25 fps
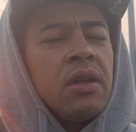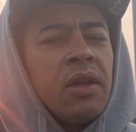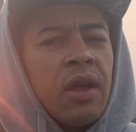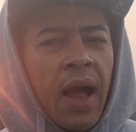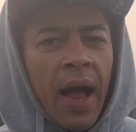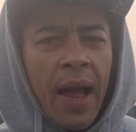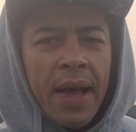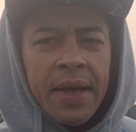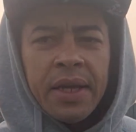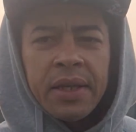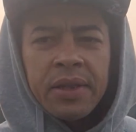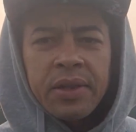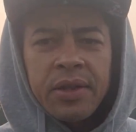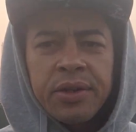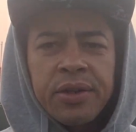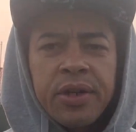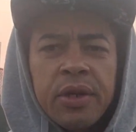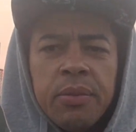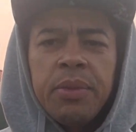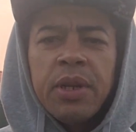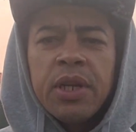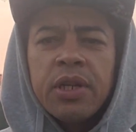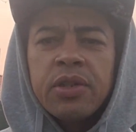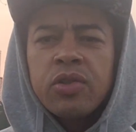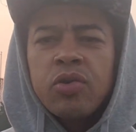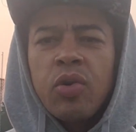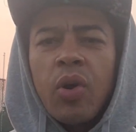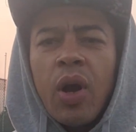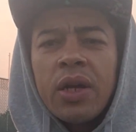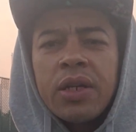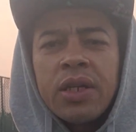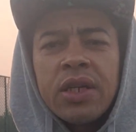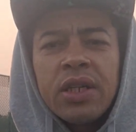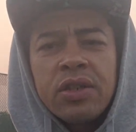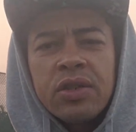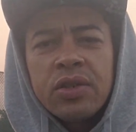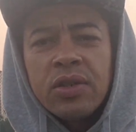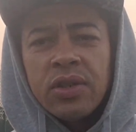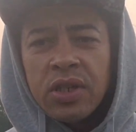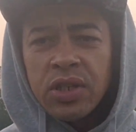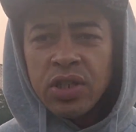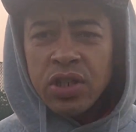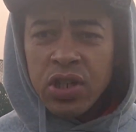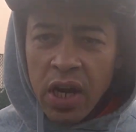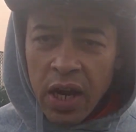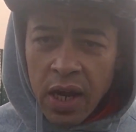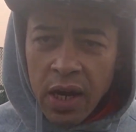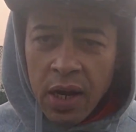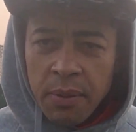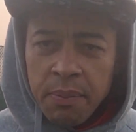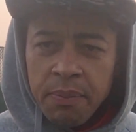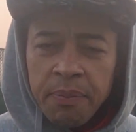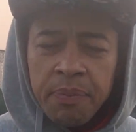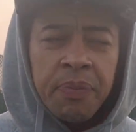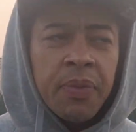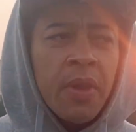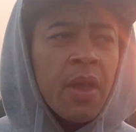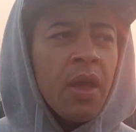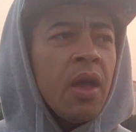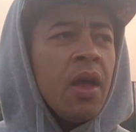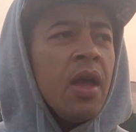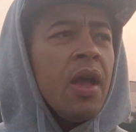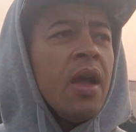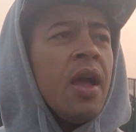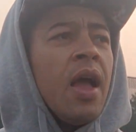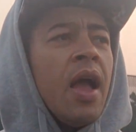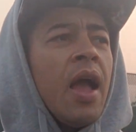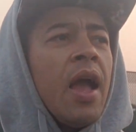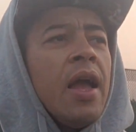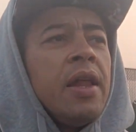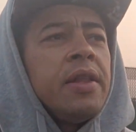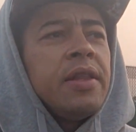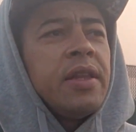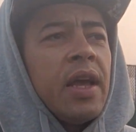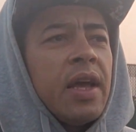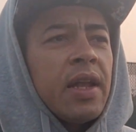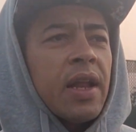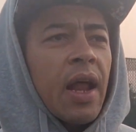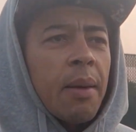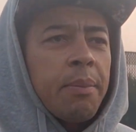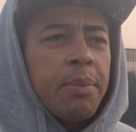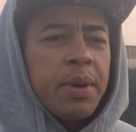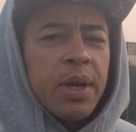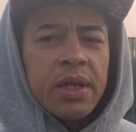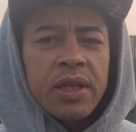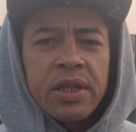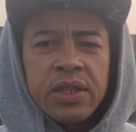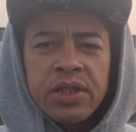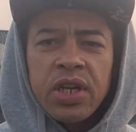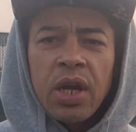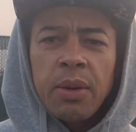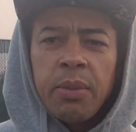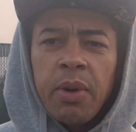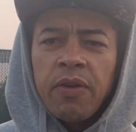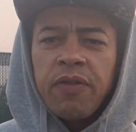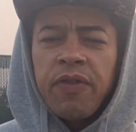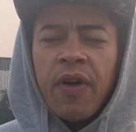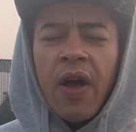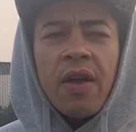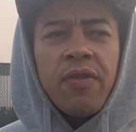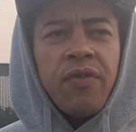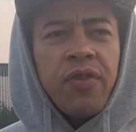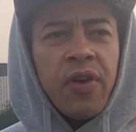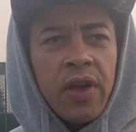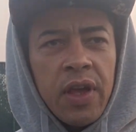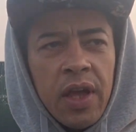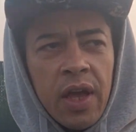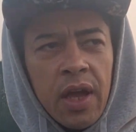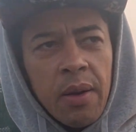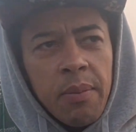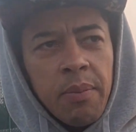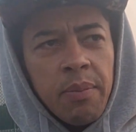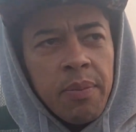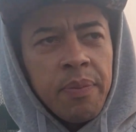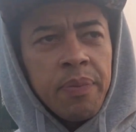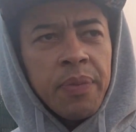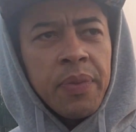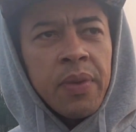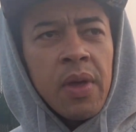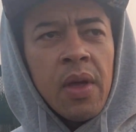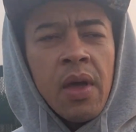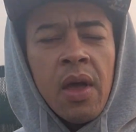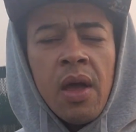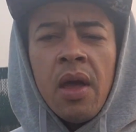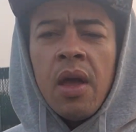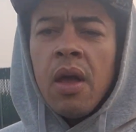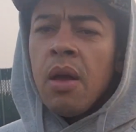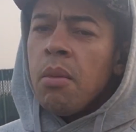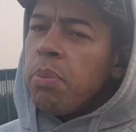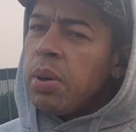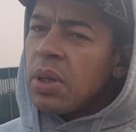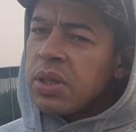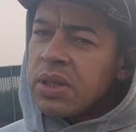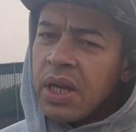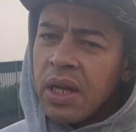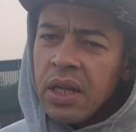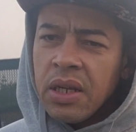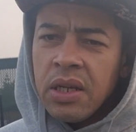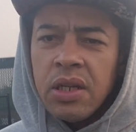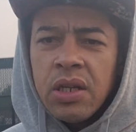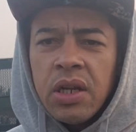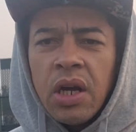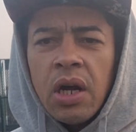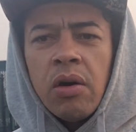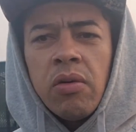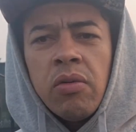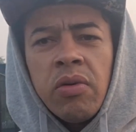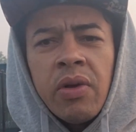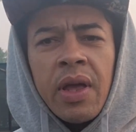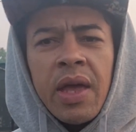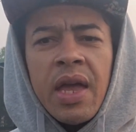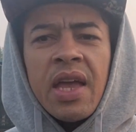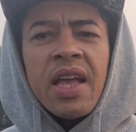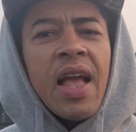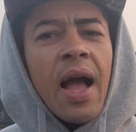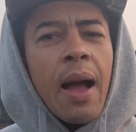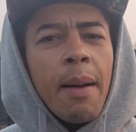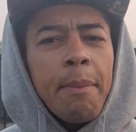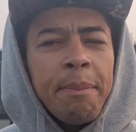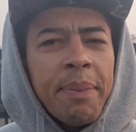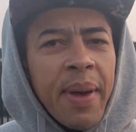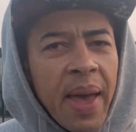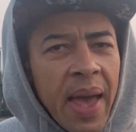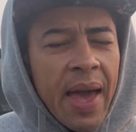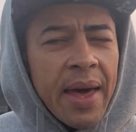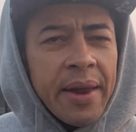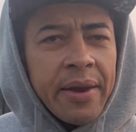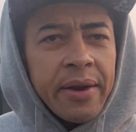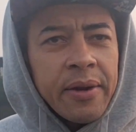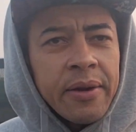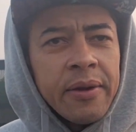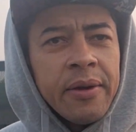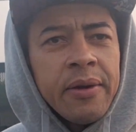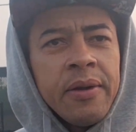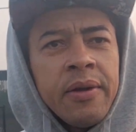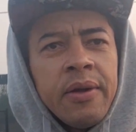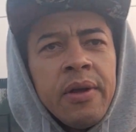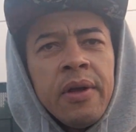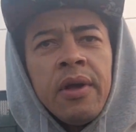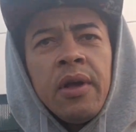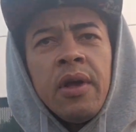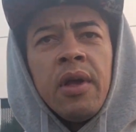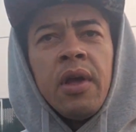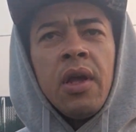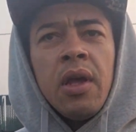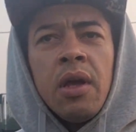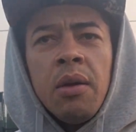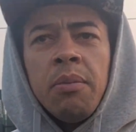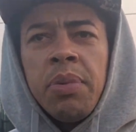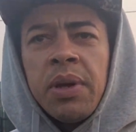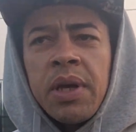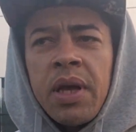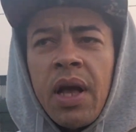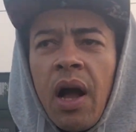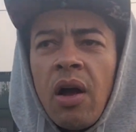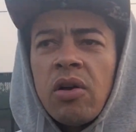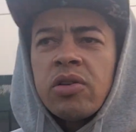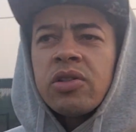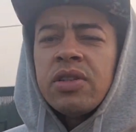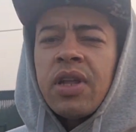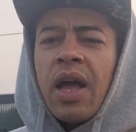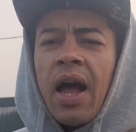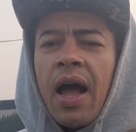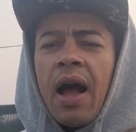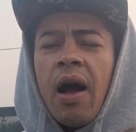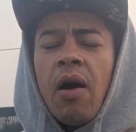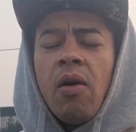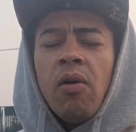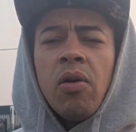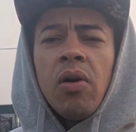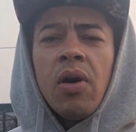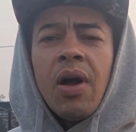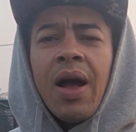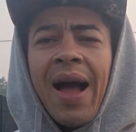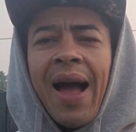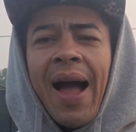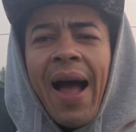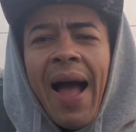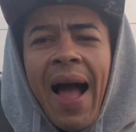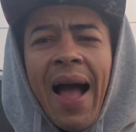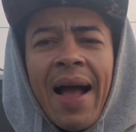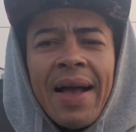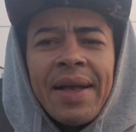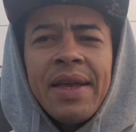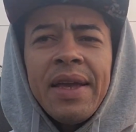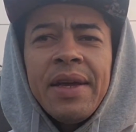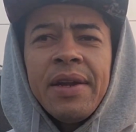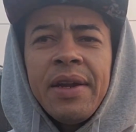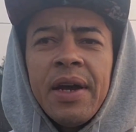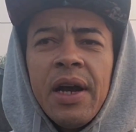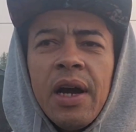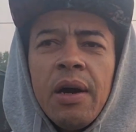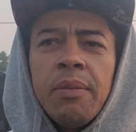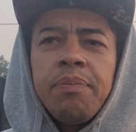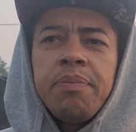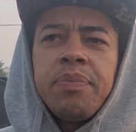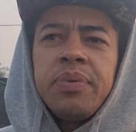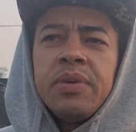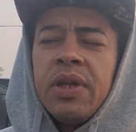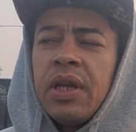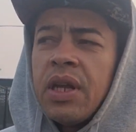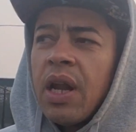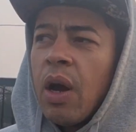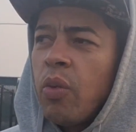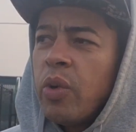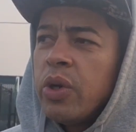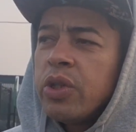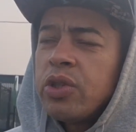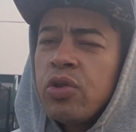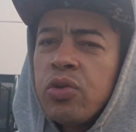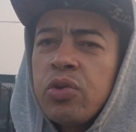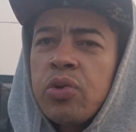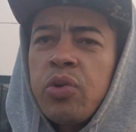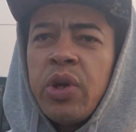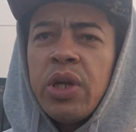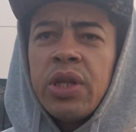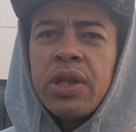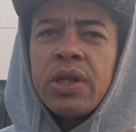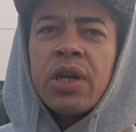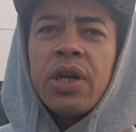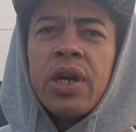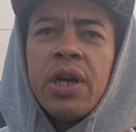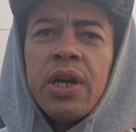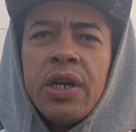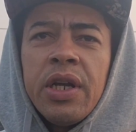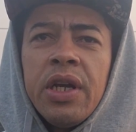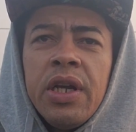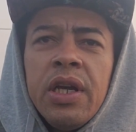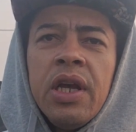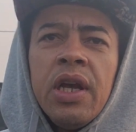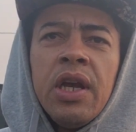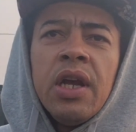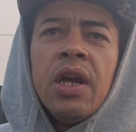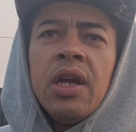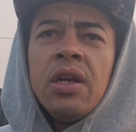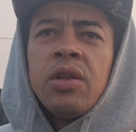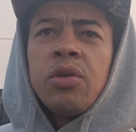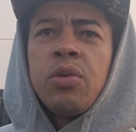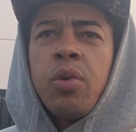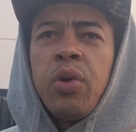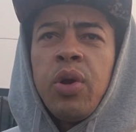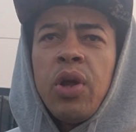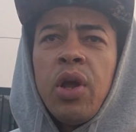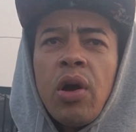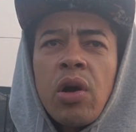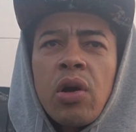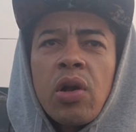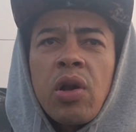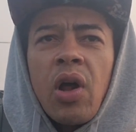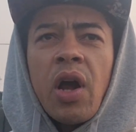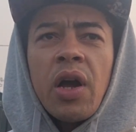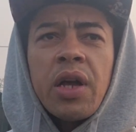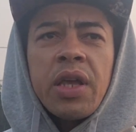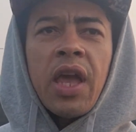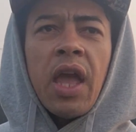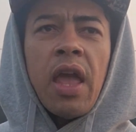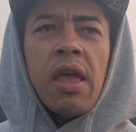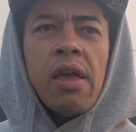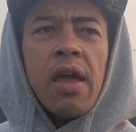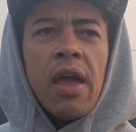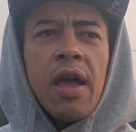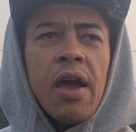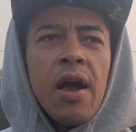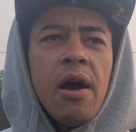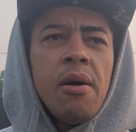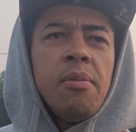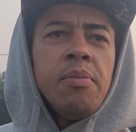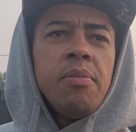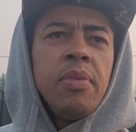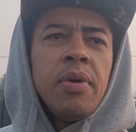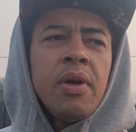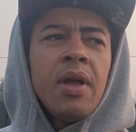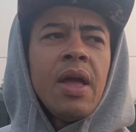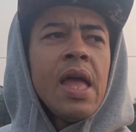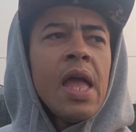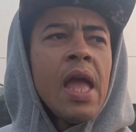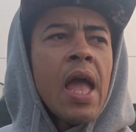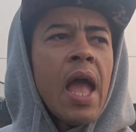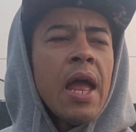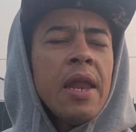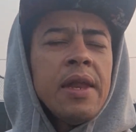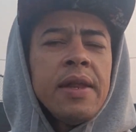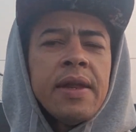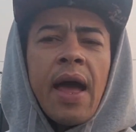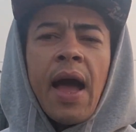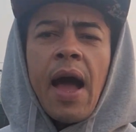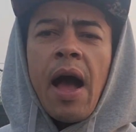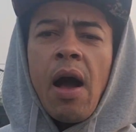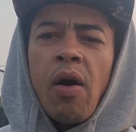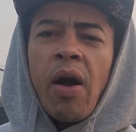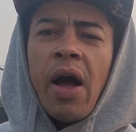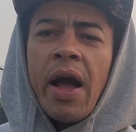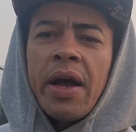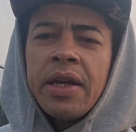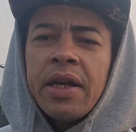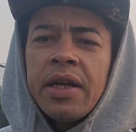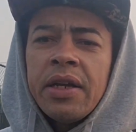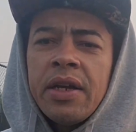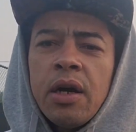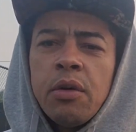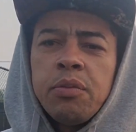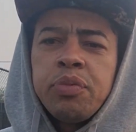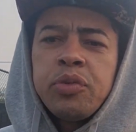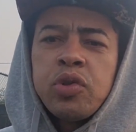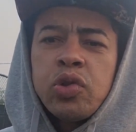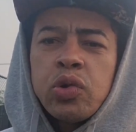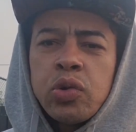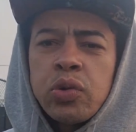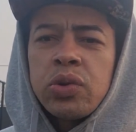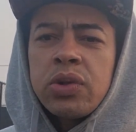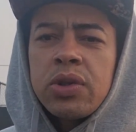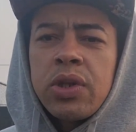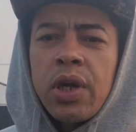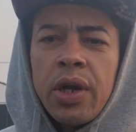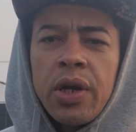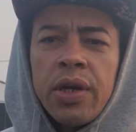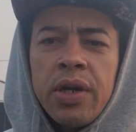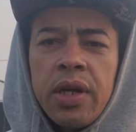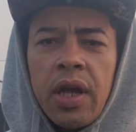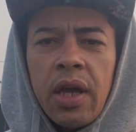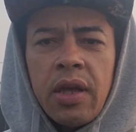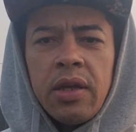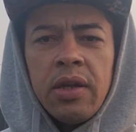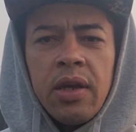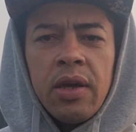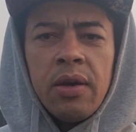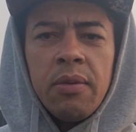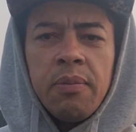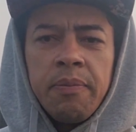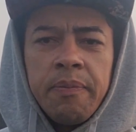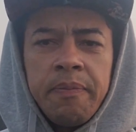I get 30 minutes till I get to the gym. And then I'll be at the gym at 5 a.m. But then, it got better because now I get up, then I went to 3:30, 3 o'clock a.m., and now I get up to 30 a.m.